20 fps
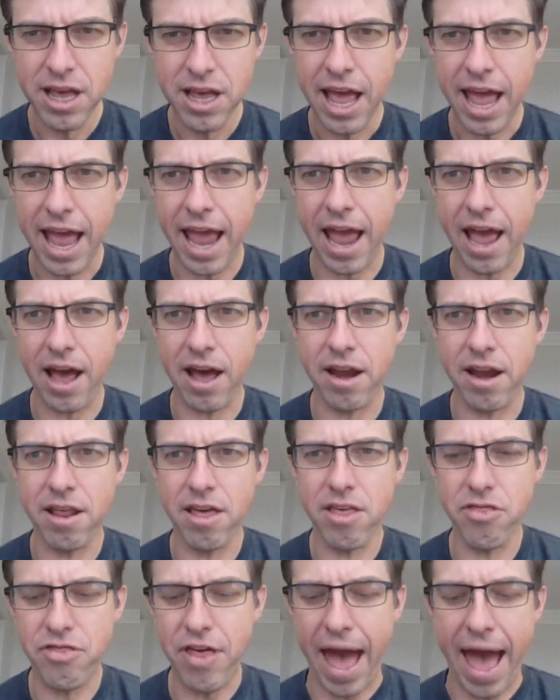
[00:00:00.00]
And
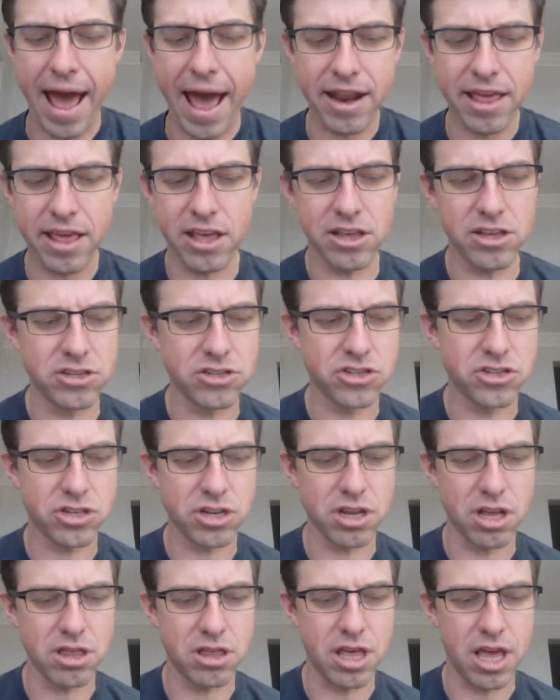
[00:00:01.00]
that's
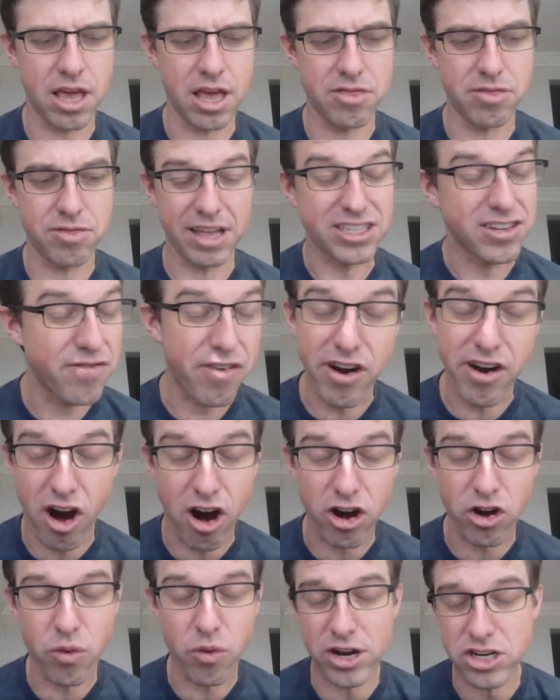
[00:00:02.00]
a very
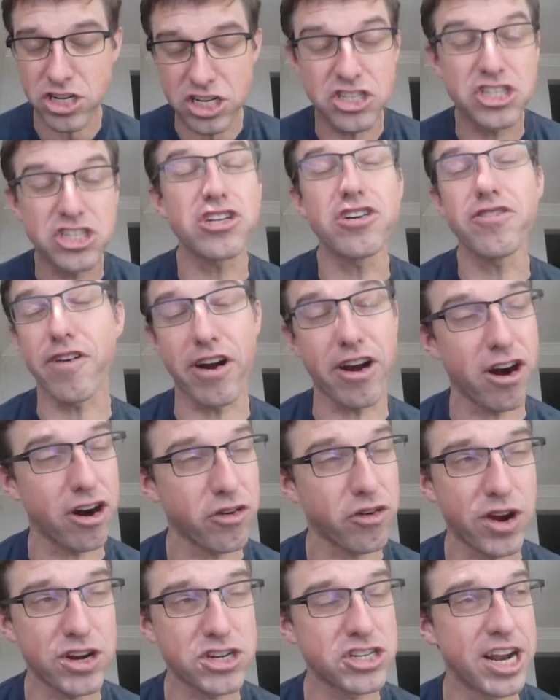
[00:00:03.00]
hard question. It's still a very hard
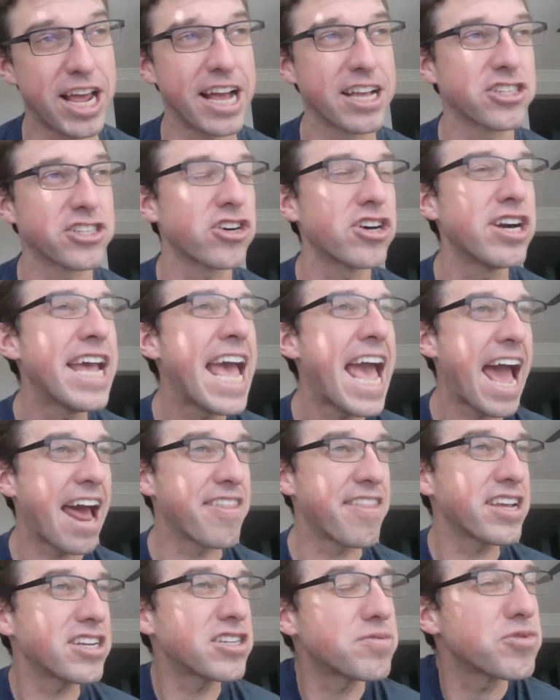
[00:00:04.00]
question to answer. I
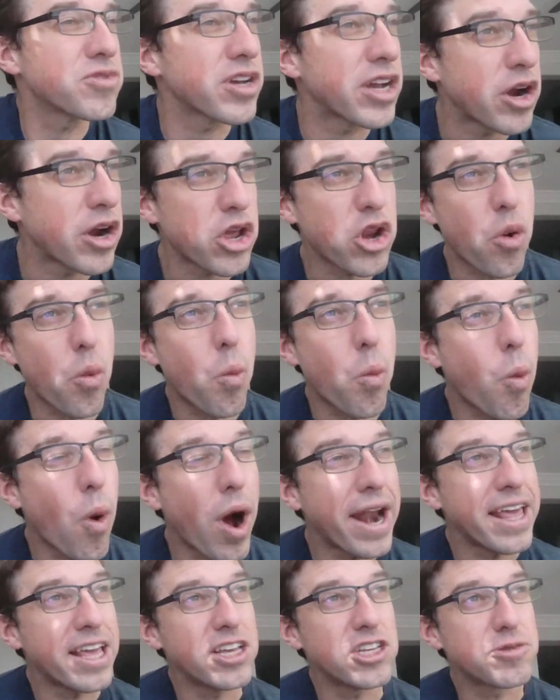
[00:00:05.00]
think it's like,
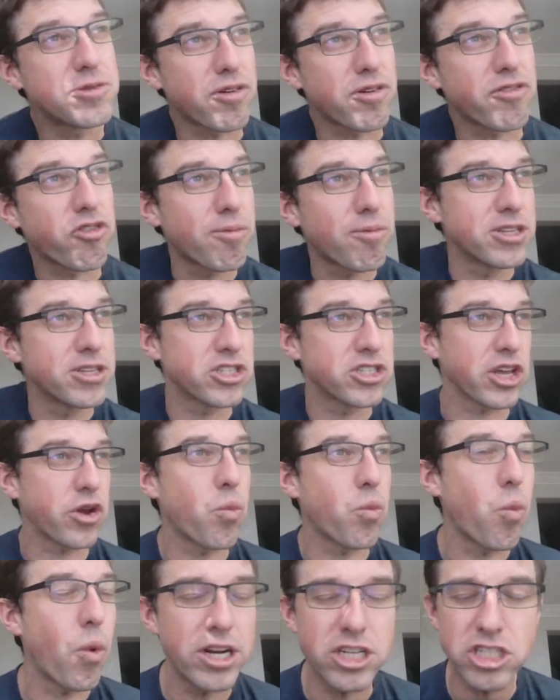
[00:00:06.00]
what is performance? Like,
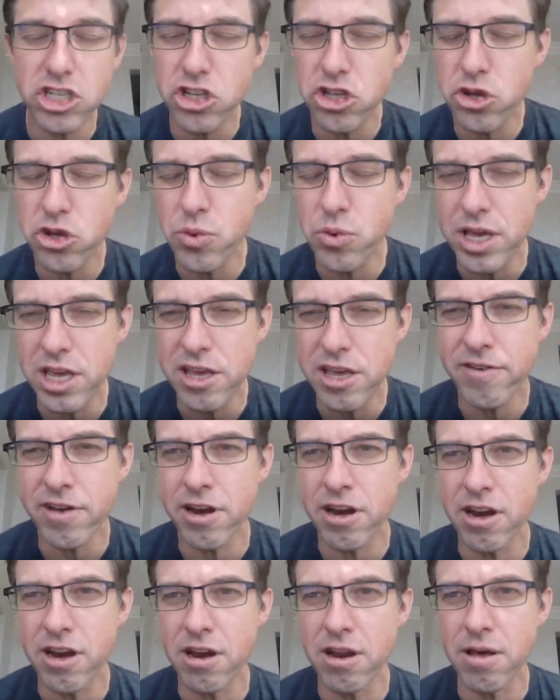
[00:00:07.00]
what do you
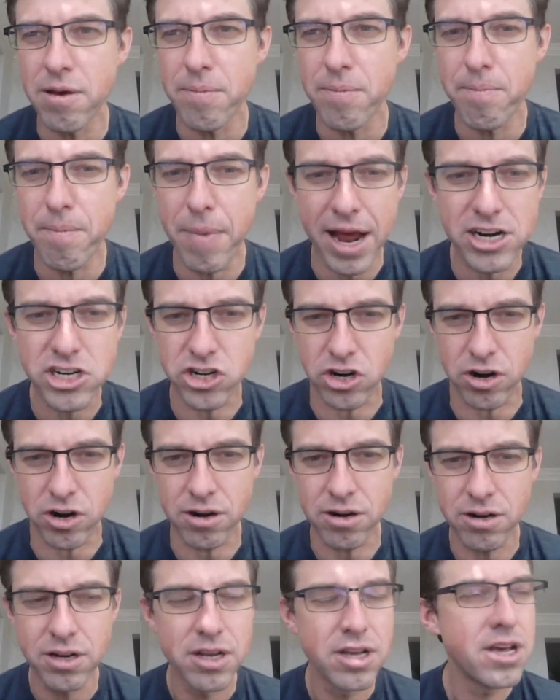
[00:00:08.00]
even
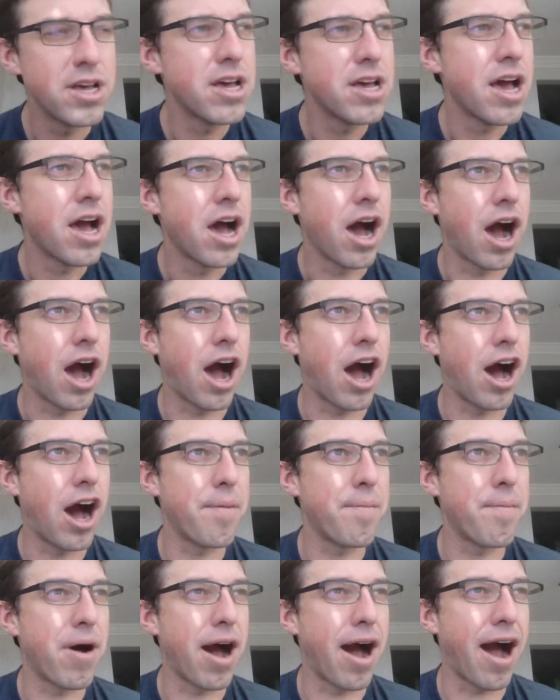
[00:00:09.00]
measure? I
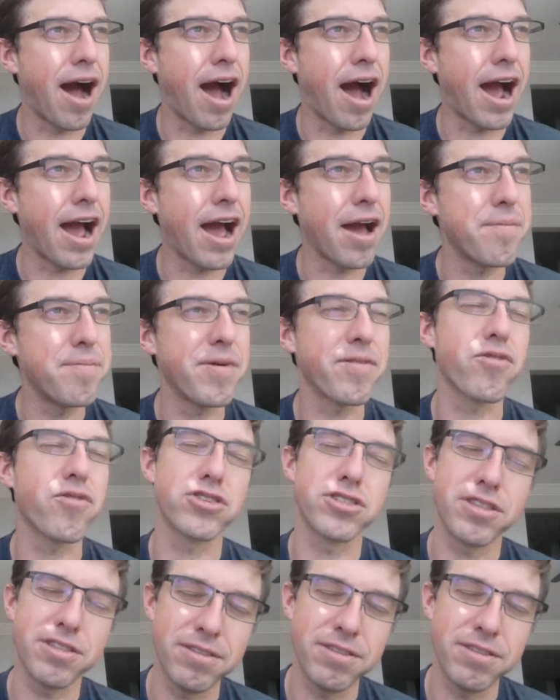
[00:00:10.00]
mean, of course,